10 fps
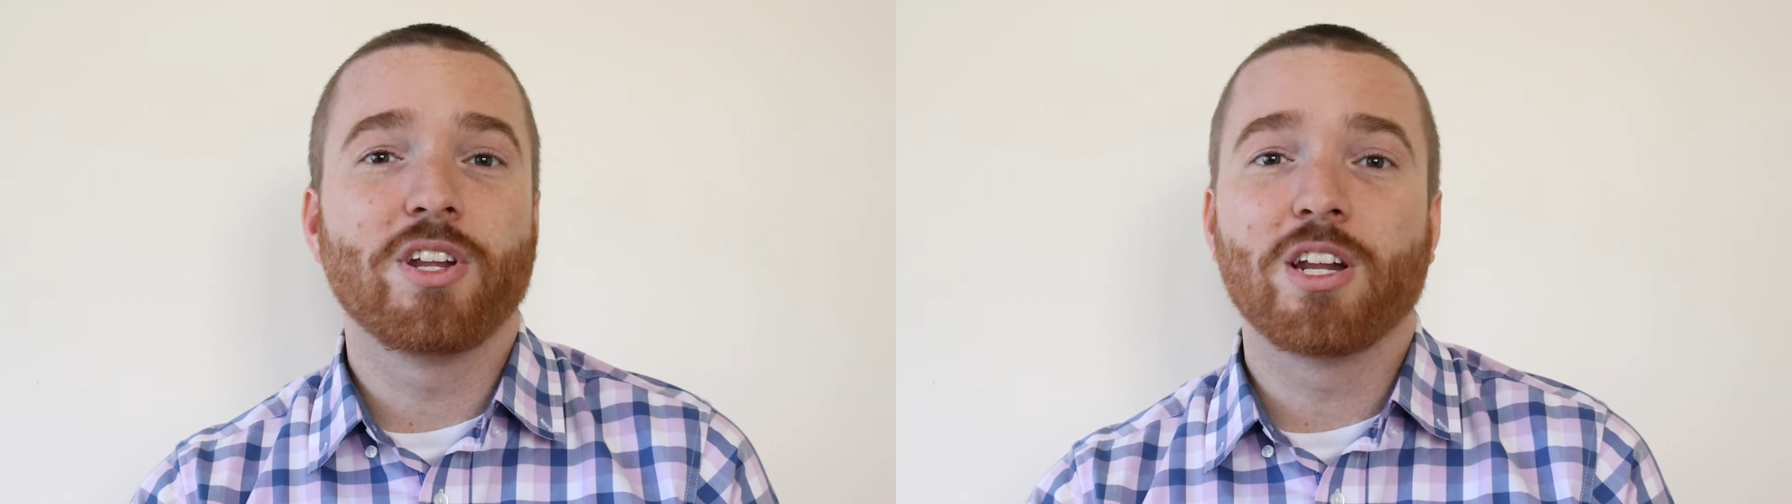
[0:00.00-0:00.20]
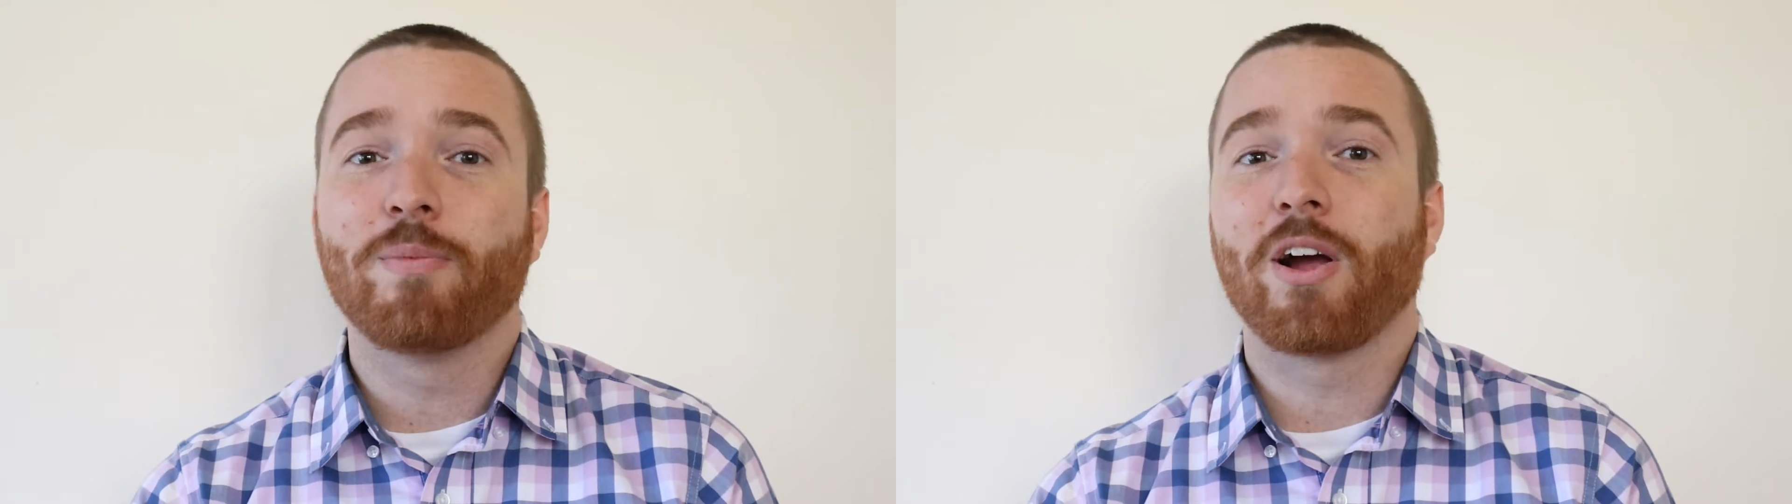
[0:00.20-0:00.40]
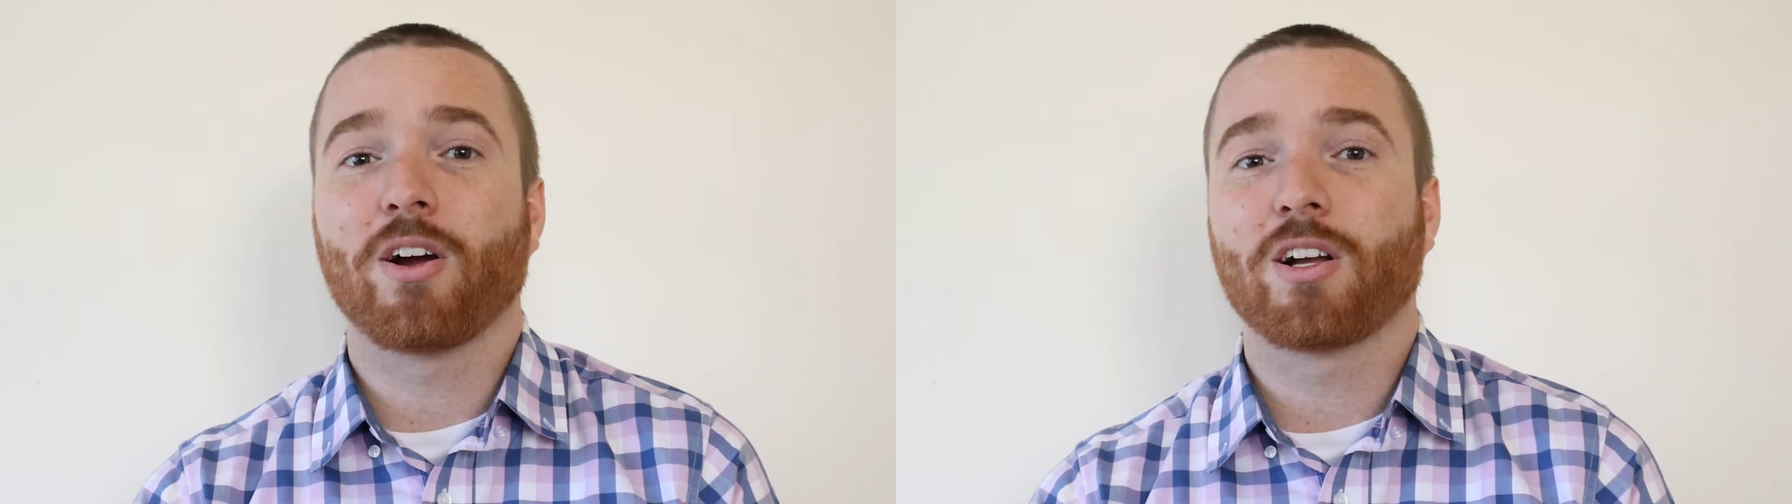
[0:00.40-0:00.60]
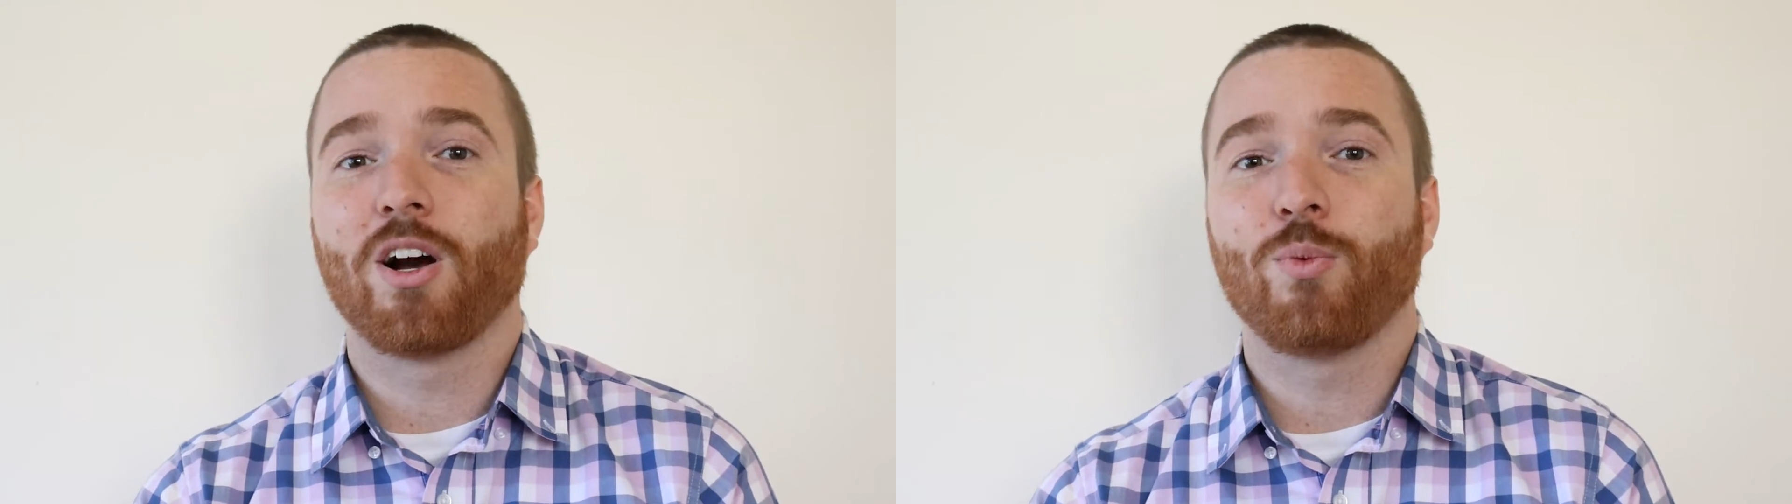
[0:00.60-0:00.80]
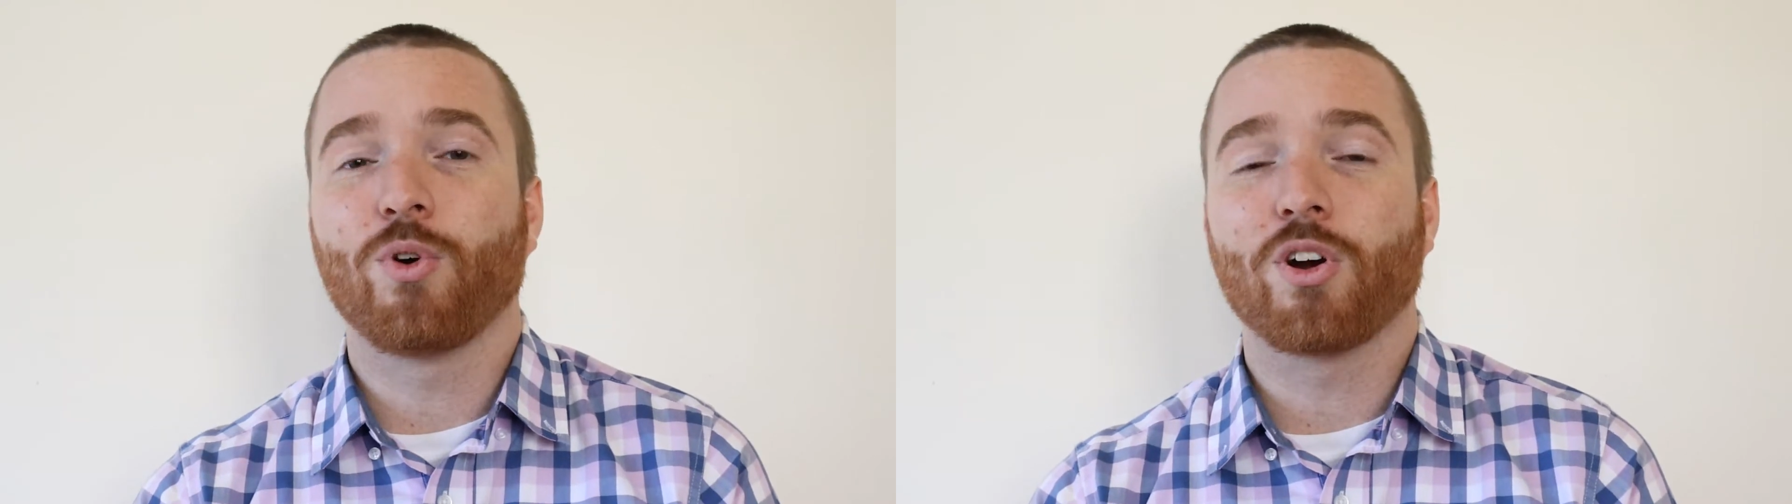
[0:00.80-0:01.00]
in
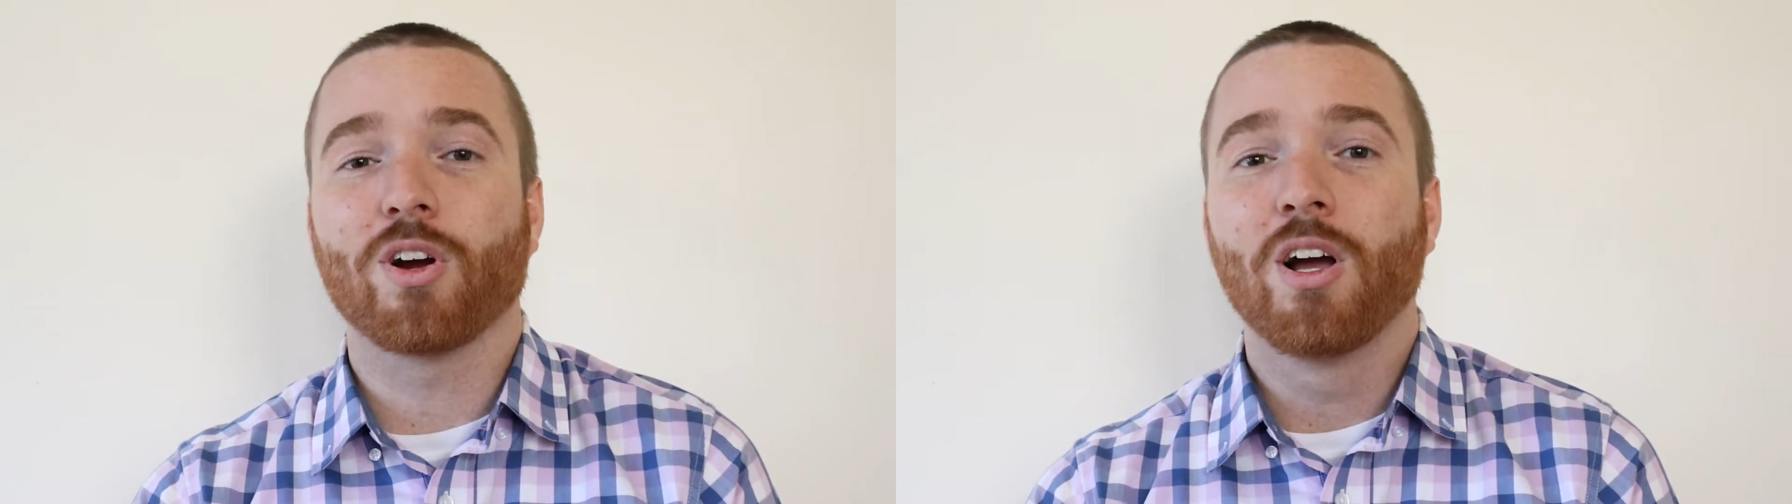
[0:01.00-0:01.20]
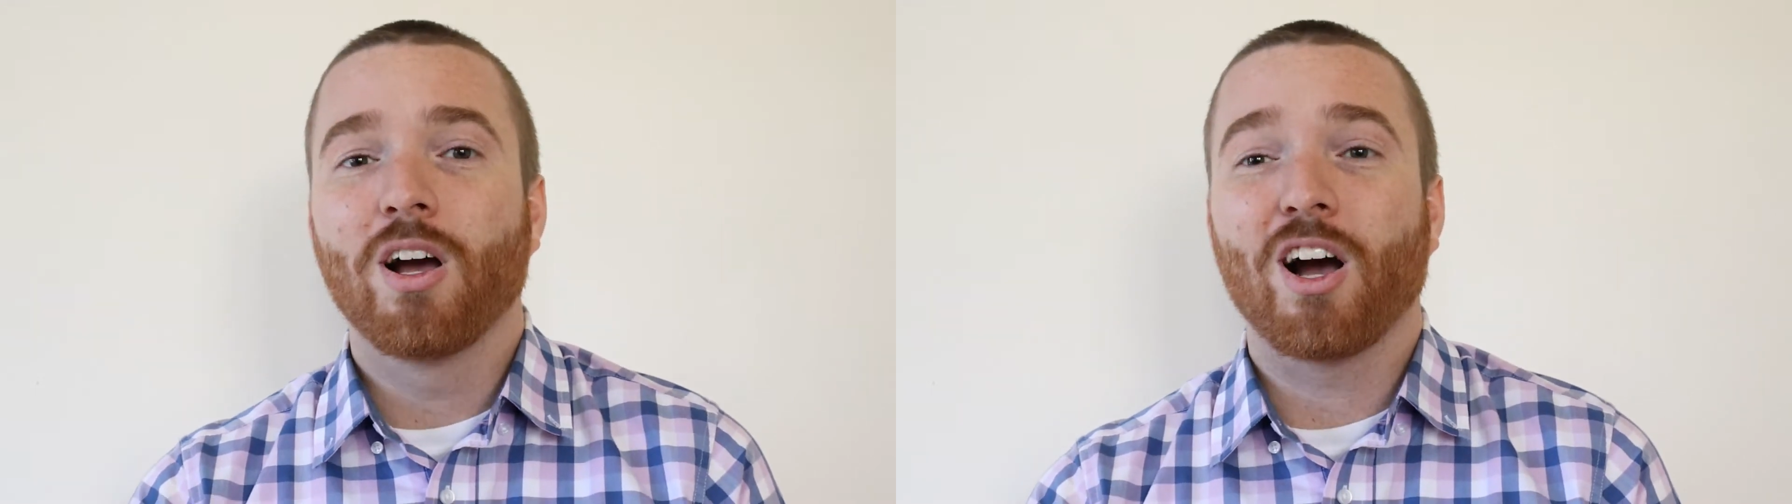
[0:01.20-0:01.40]
America where